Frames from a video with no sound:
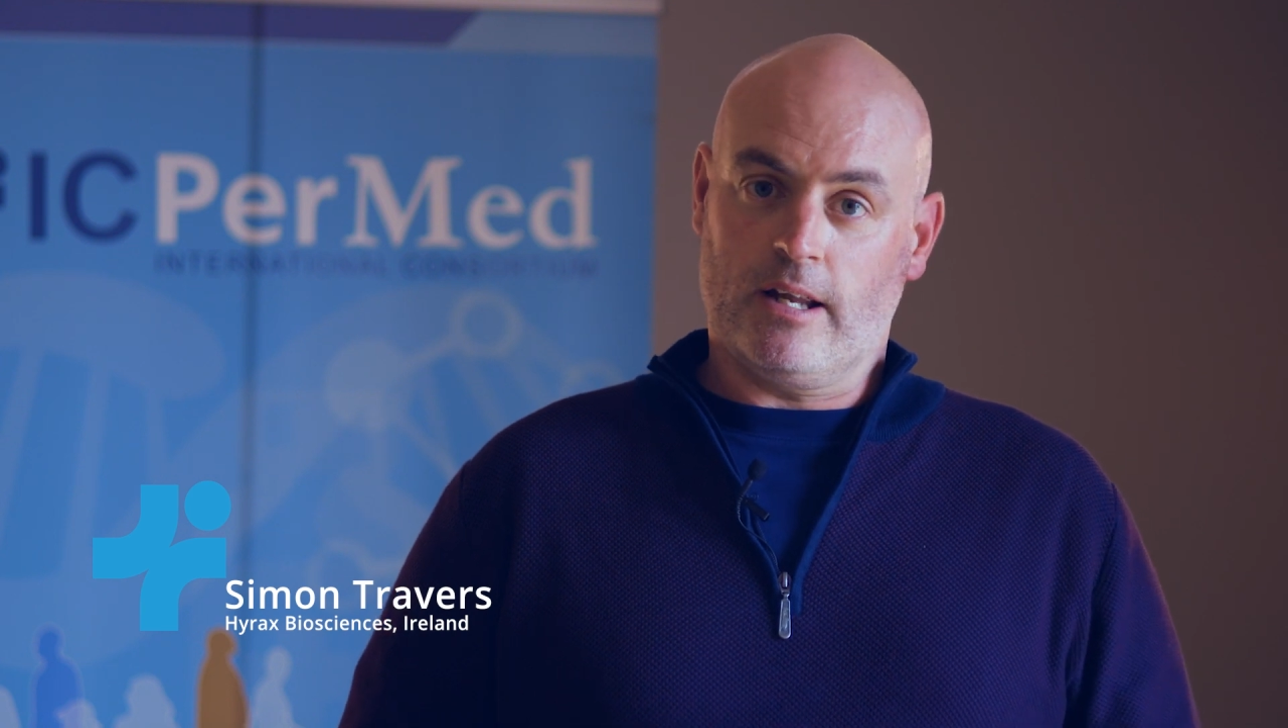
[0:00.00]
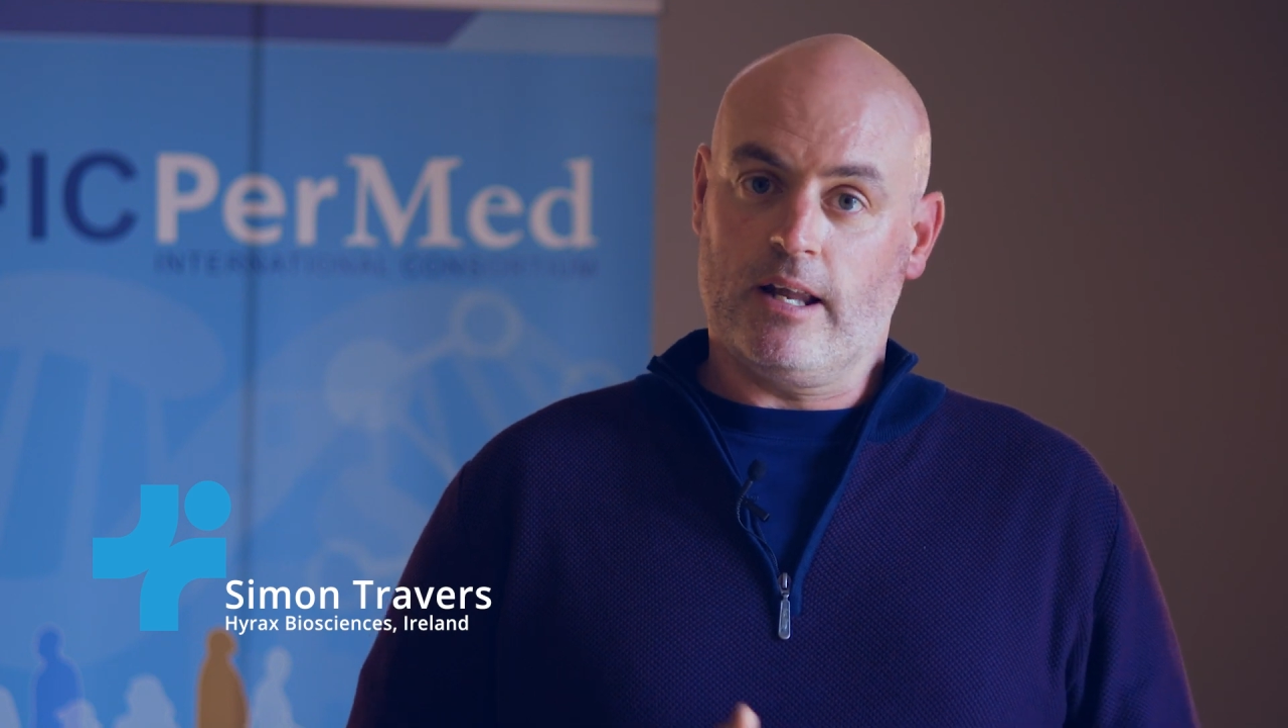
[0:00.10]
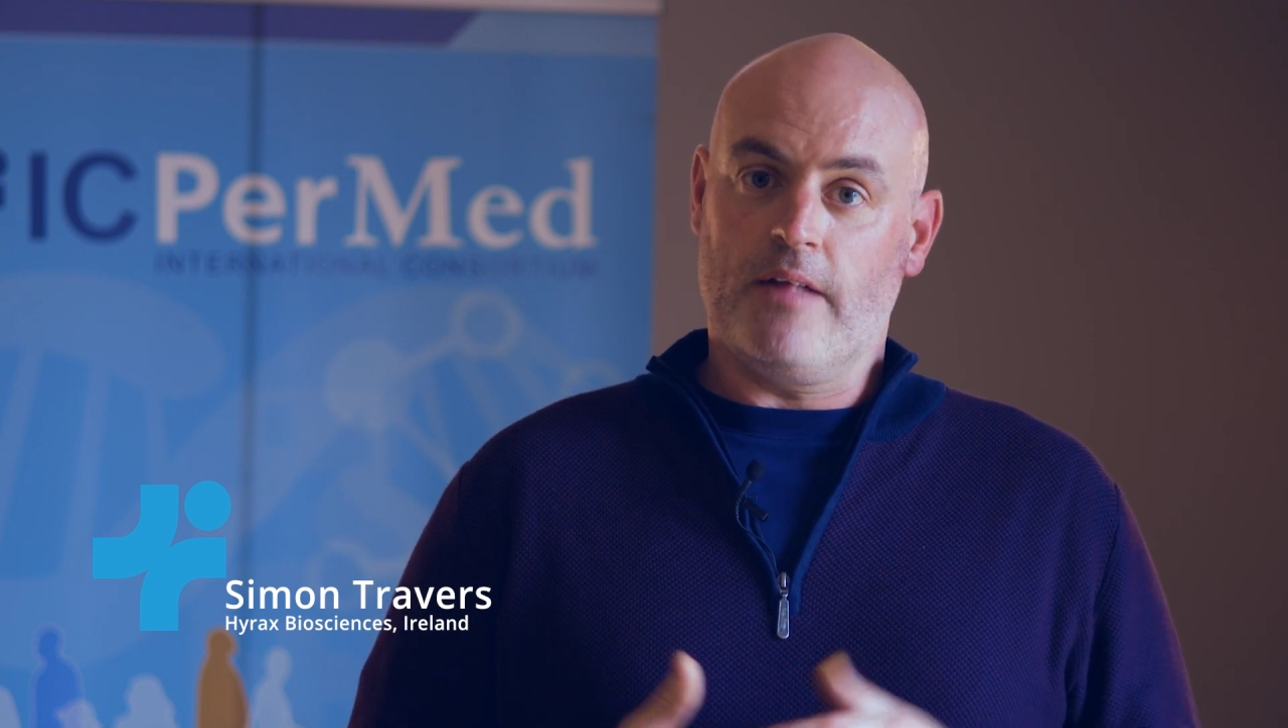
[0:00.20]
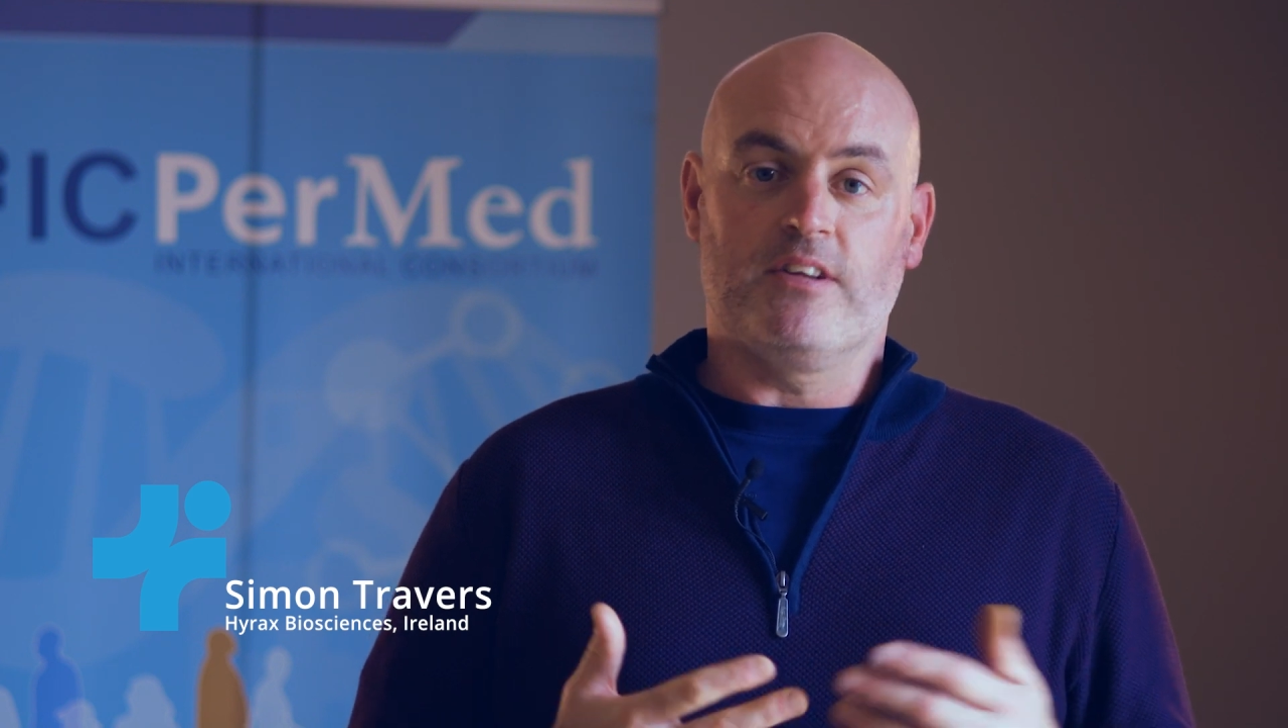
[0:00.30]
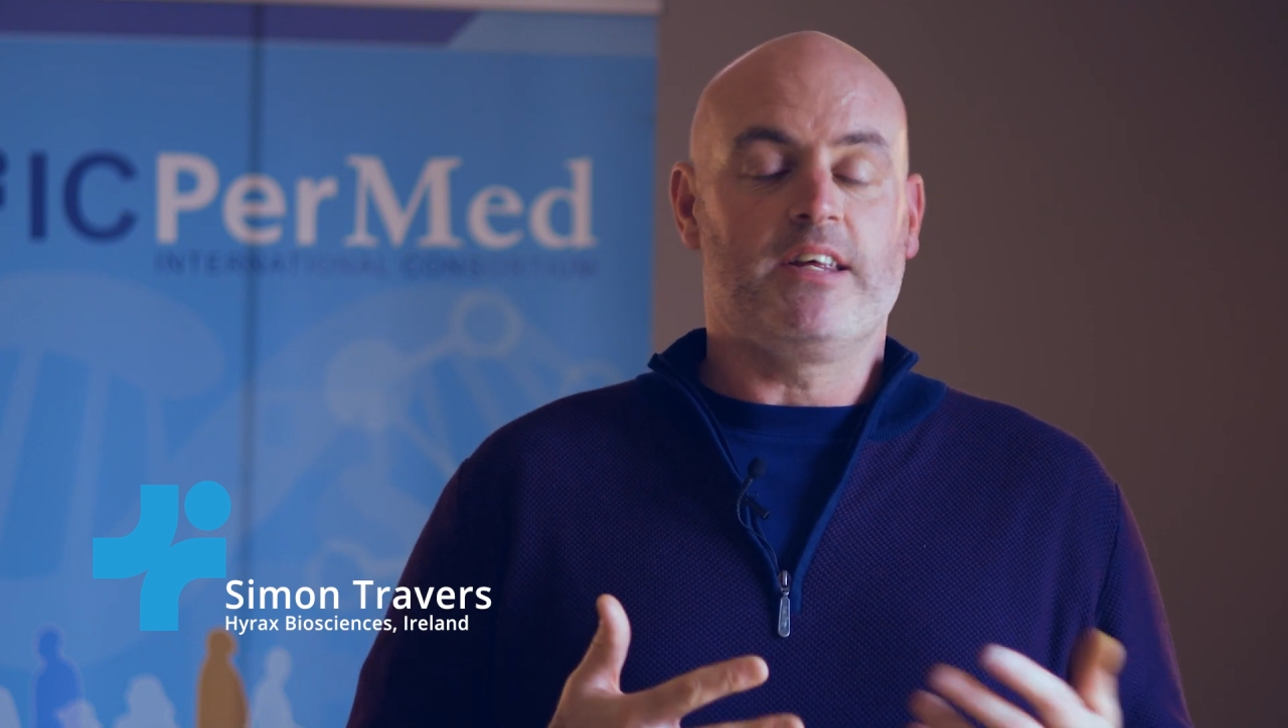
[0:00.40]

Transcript: And the